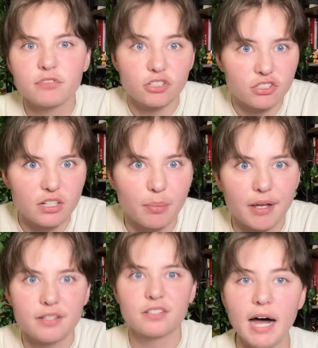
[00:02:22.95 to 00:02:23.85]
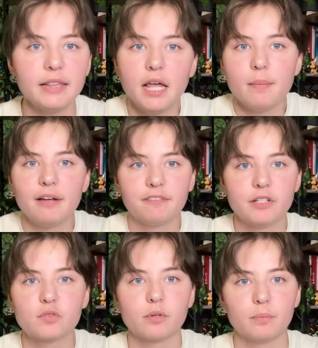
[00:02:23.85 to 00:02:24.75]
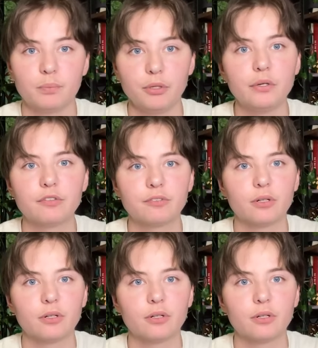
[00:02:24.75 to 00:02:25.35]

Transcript: It just depends. I thought my friends were beautiful,